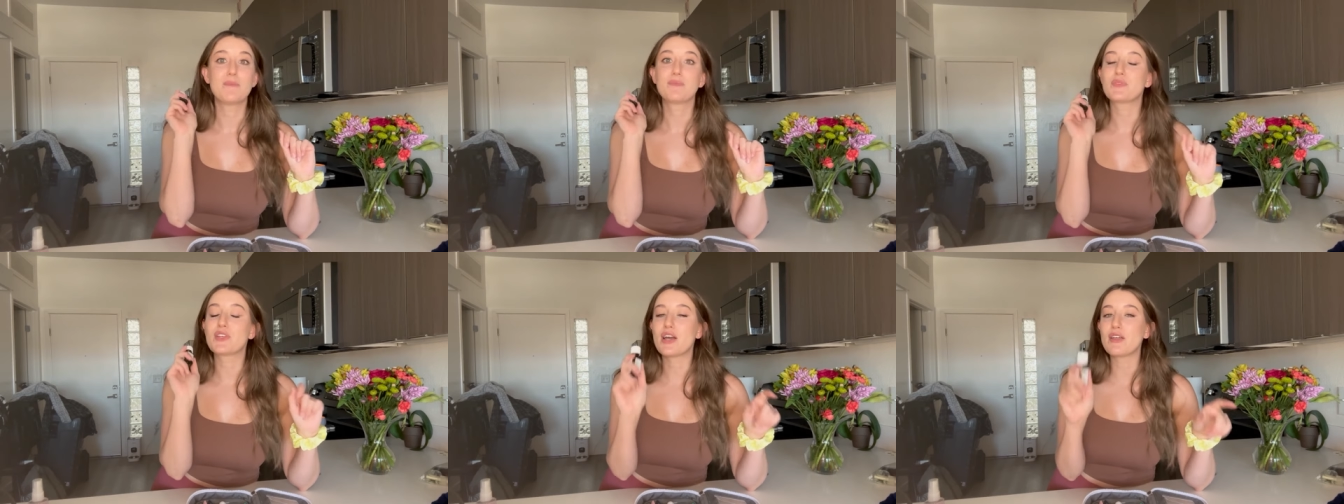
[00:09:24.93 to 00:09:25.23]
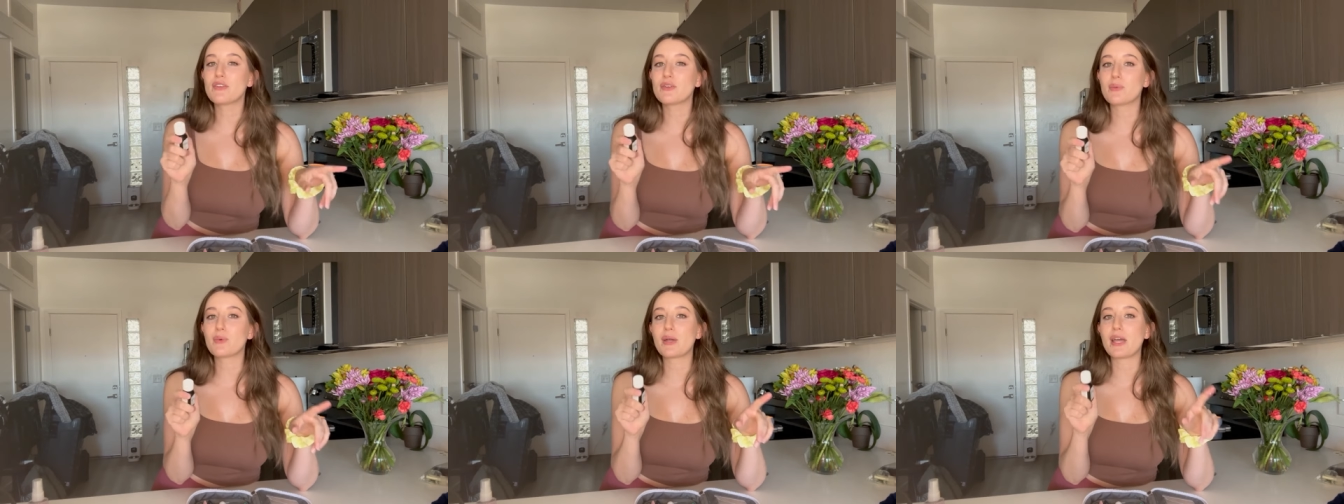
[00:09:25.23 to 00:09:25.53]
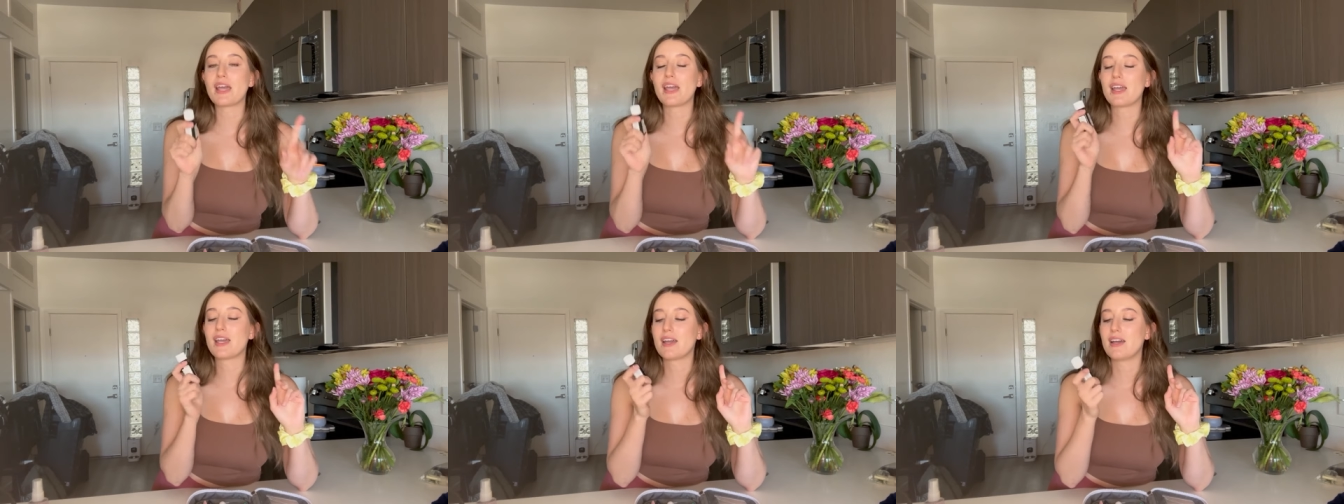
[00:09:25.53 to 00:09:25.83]
The other
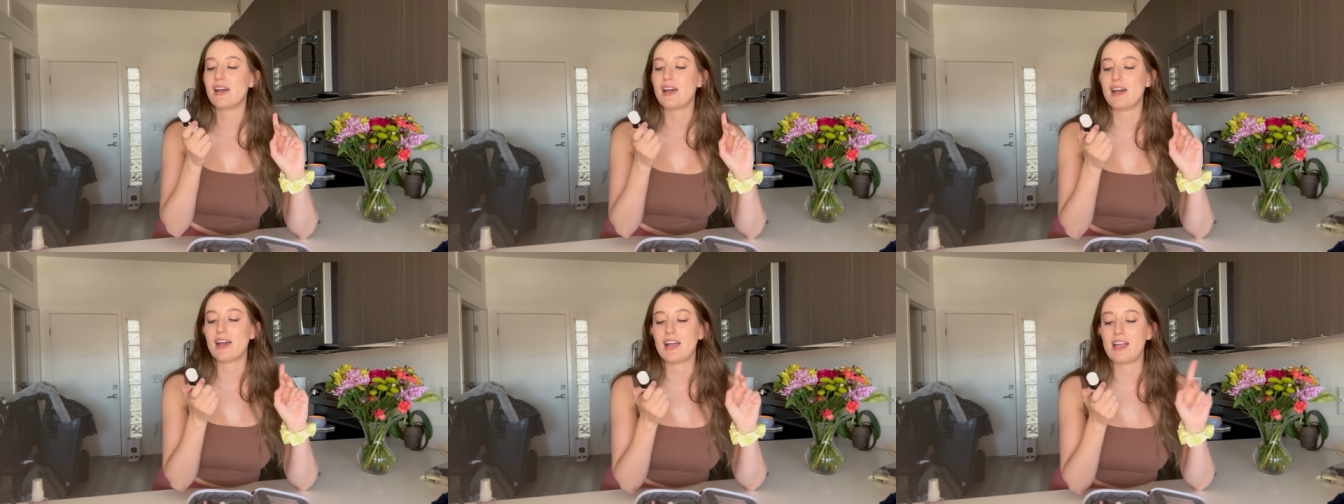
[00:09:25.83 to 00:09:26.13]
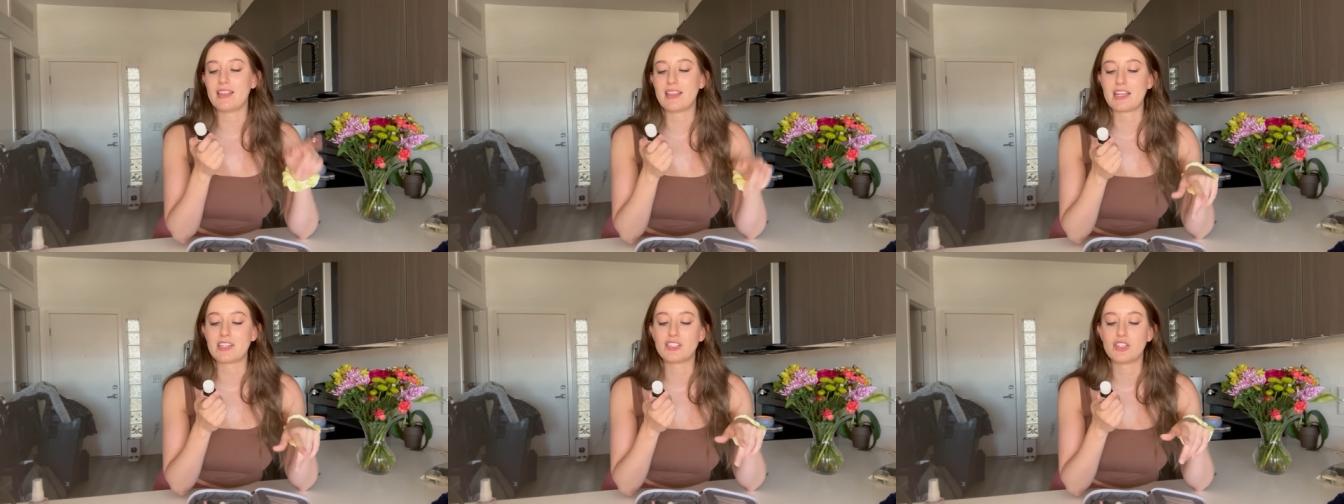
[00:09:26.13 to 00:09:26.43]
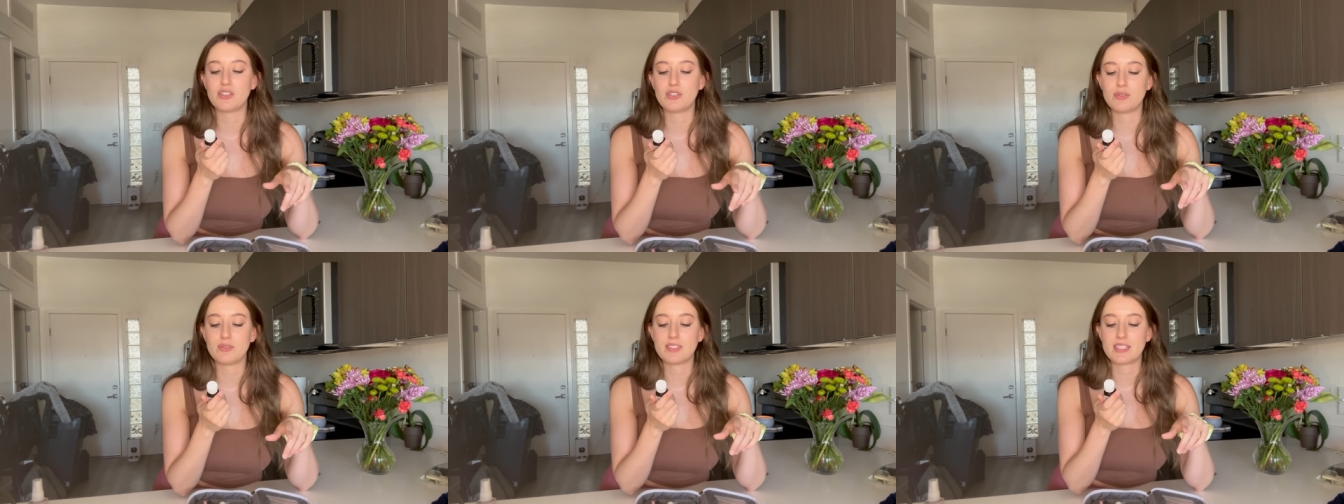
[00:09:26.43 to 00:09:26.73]
way I like
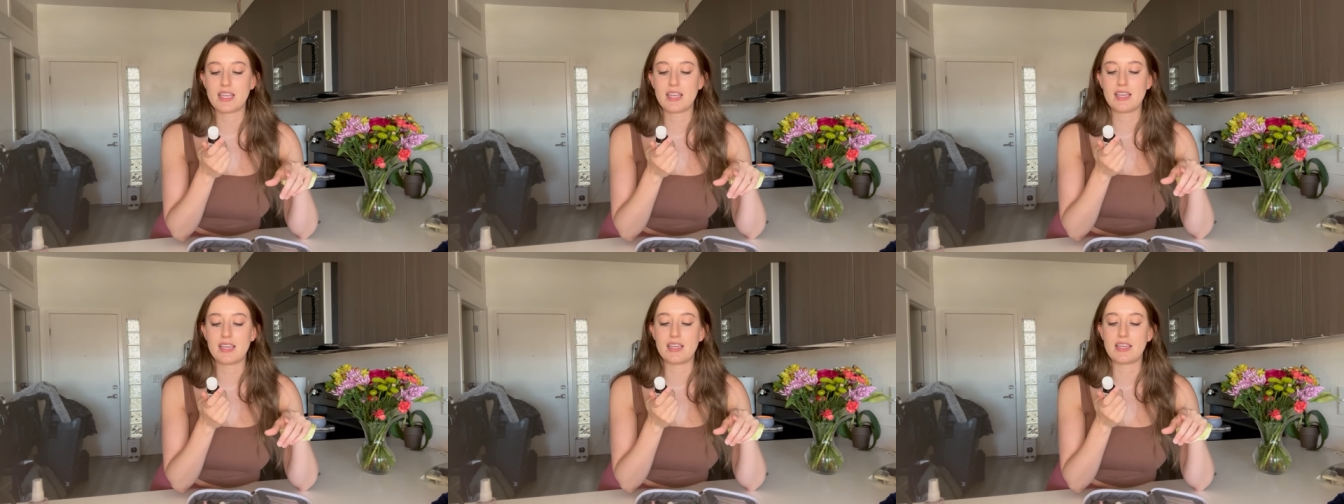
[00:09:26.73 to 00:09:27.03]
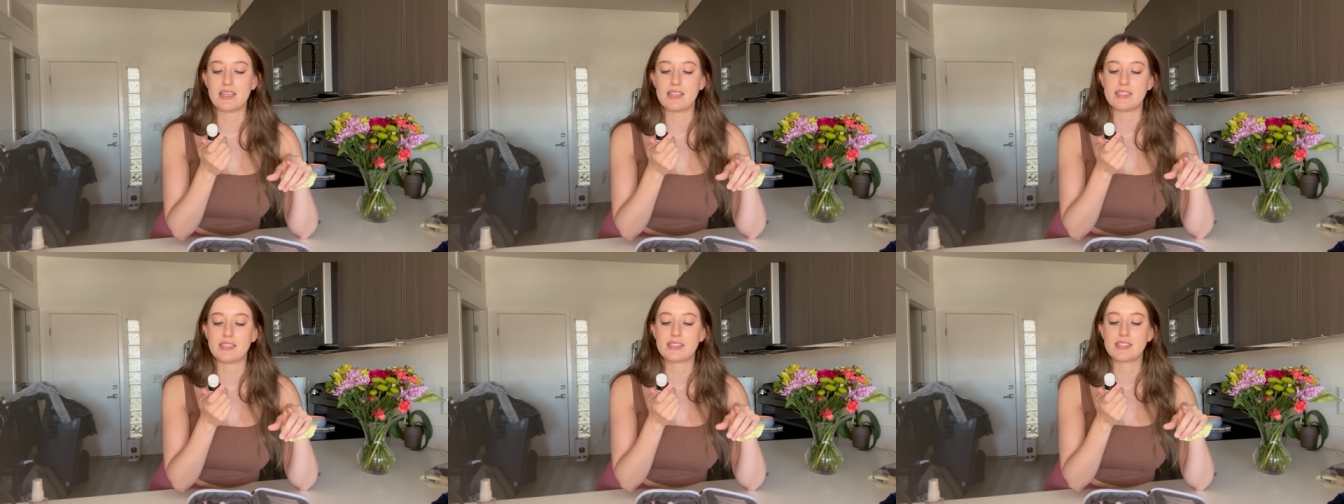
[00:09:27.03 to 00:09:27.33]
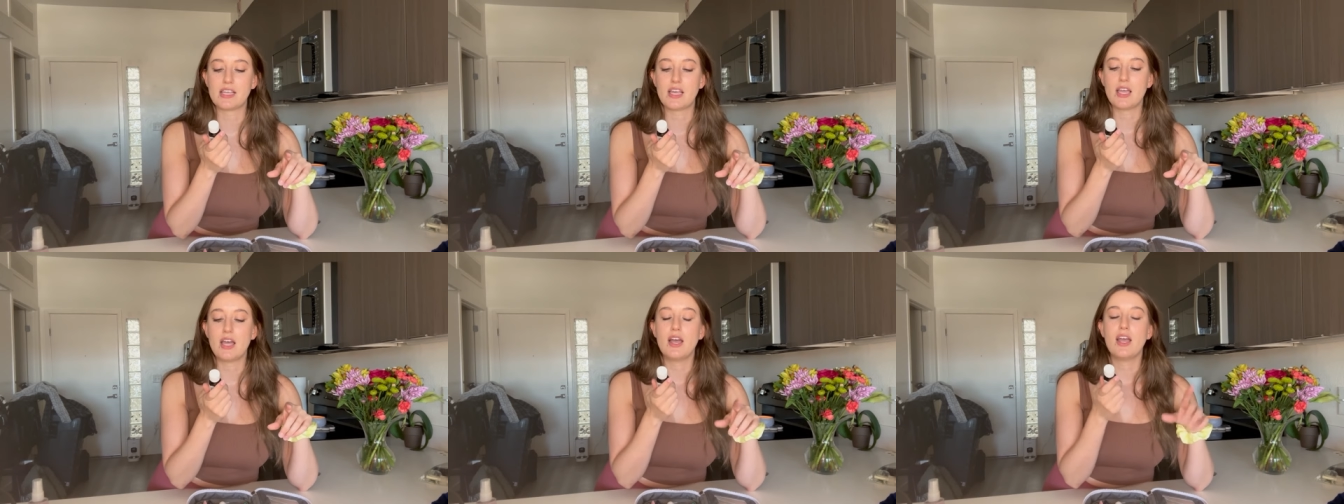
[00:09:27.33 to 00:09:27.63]
to use it is